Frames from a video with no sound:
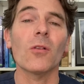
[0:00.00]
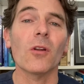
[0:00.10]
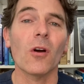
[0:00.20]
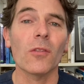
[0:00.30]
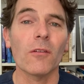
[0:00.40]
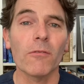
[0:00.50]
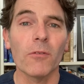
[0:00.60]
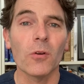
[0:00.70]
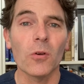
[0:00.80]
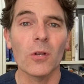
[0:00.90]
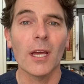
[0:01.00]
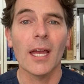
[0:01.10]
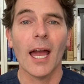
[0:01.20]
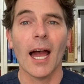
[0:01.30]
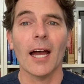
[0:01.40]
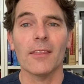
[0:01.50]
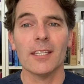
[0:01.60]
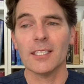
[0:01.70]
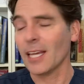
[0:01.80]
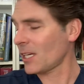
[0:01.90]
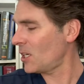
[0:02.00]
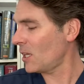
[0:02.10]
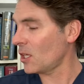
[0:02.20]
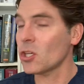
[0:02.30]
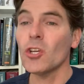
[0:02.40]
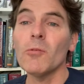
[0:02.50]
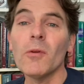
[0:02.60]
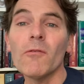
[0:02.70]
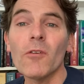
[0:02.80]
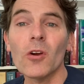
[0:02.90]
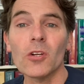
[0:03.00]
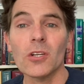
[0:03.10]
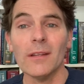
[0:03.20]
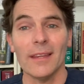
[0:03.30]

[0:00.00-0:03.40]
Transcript: it on the food. This is actually the human version.